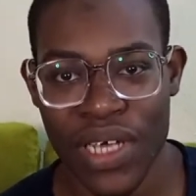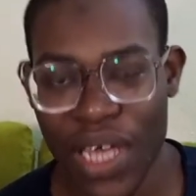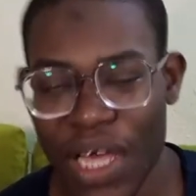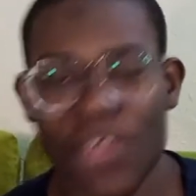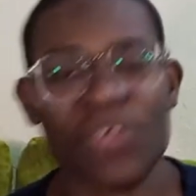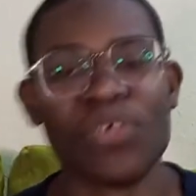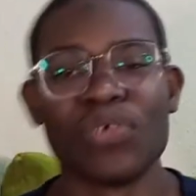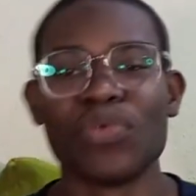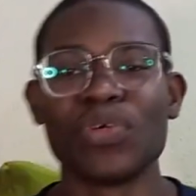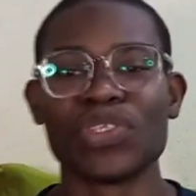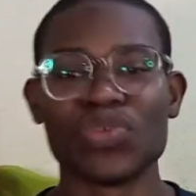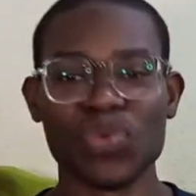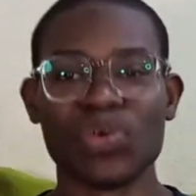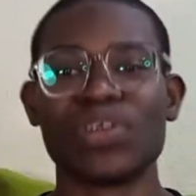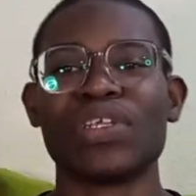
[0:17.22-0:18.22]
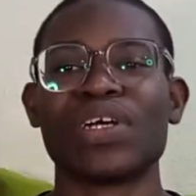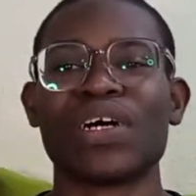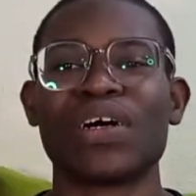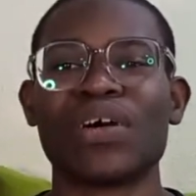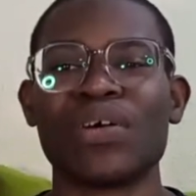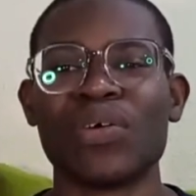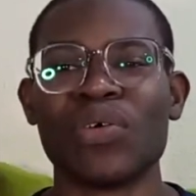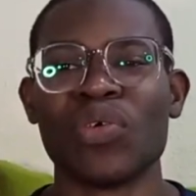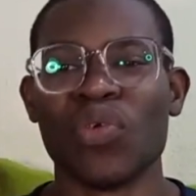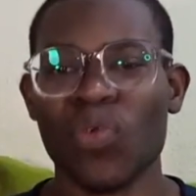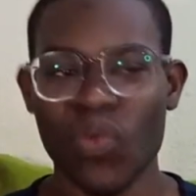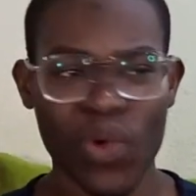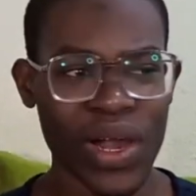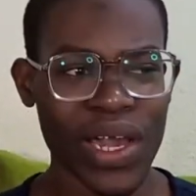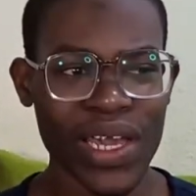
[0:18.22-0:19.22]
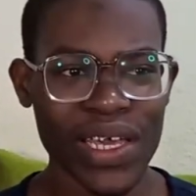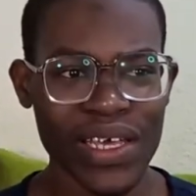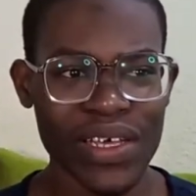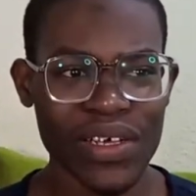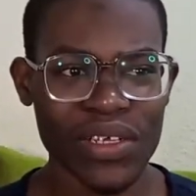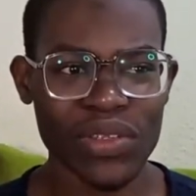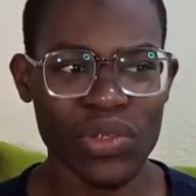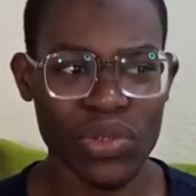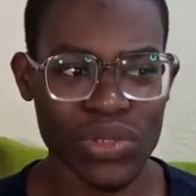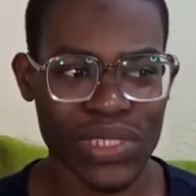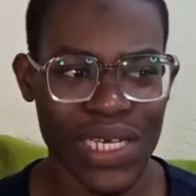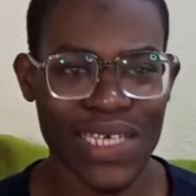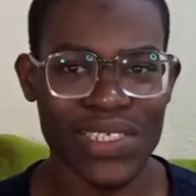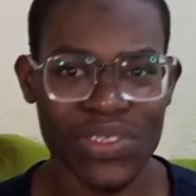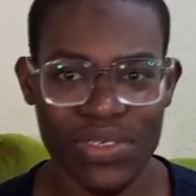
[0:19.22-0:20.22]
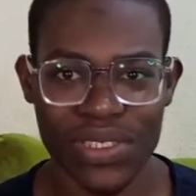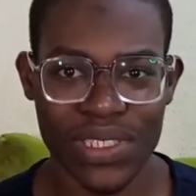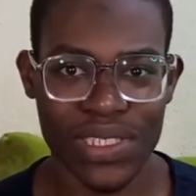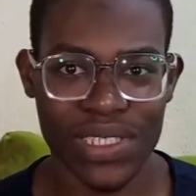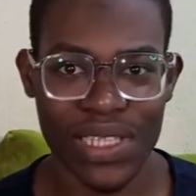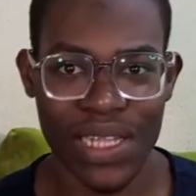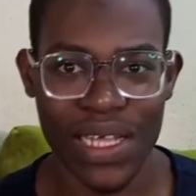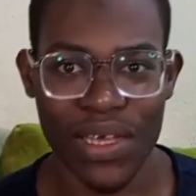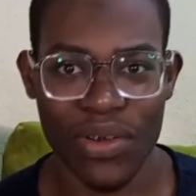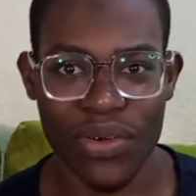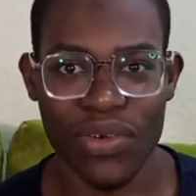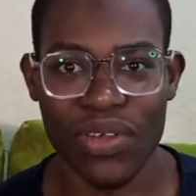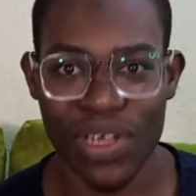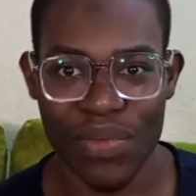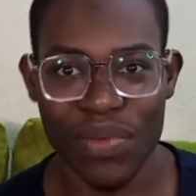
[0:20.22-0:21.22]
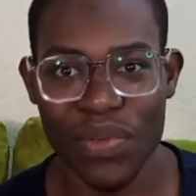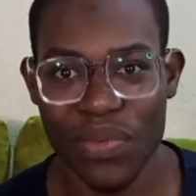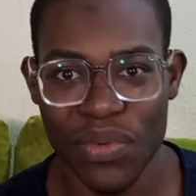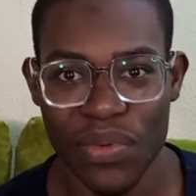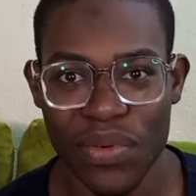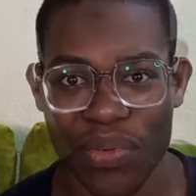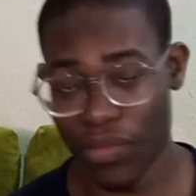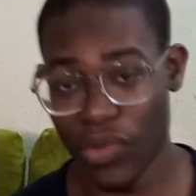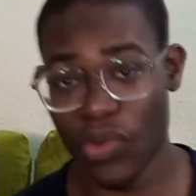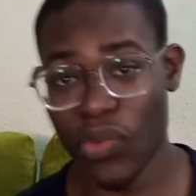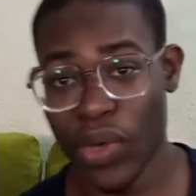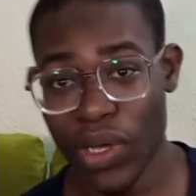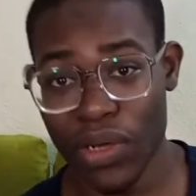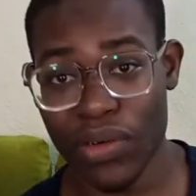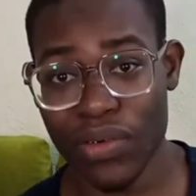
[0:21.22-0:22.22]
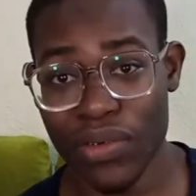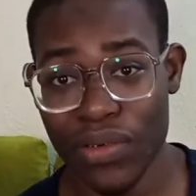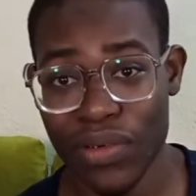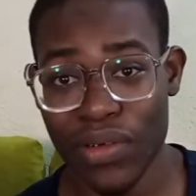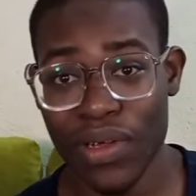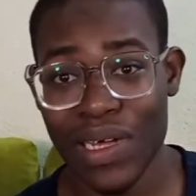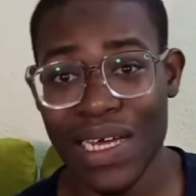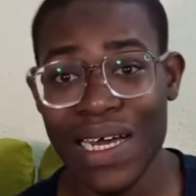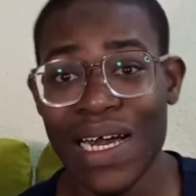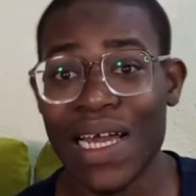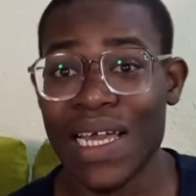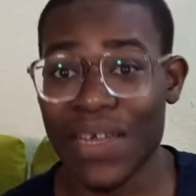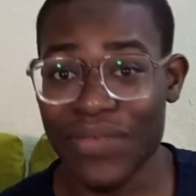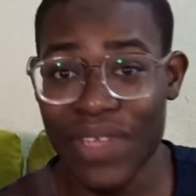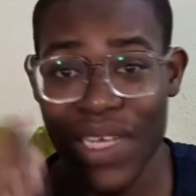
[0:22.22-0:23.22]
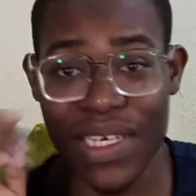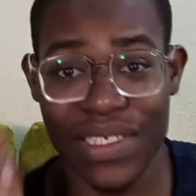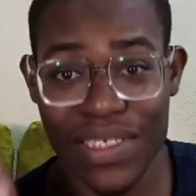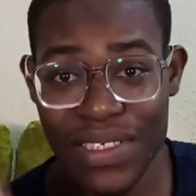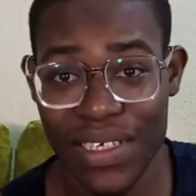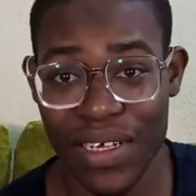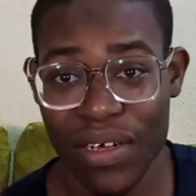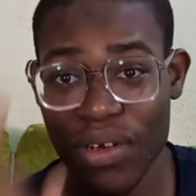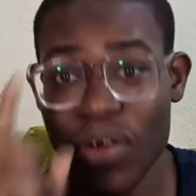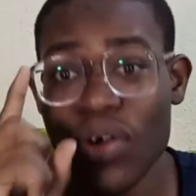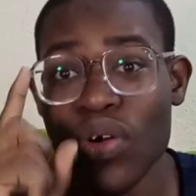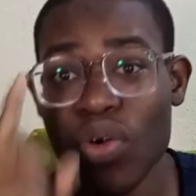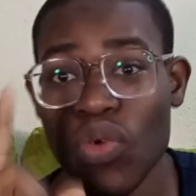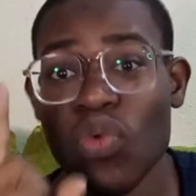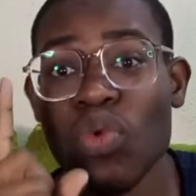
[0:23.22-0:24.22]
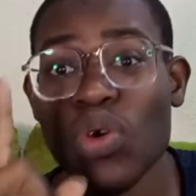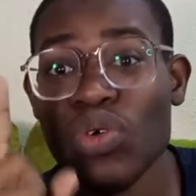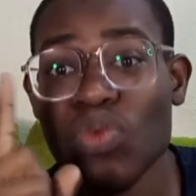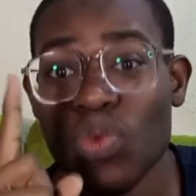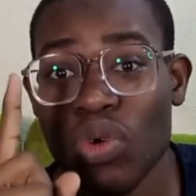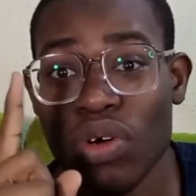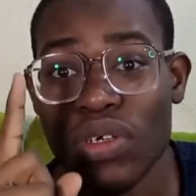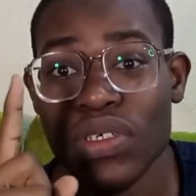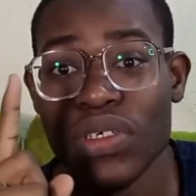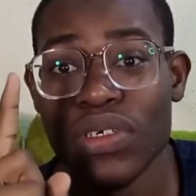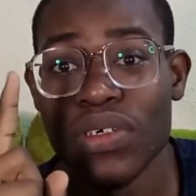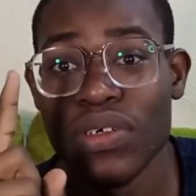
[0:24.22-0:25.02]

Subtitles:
And you always wonder, why don't I succeed like other people? Well, I have the answer. One word: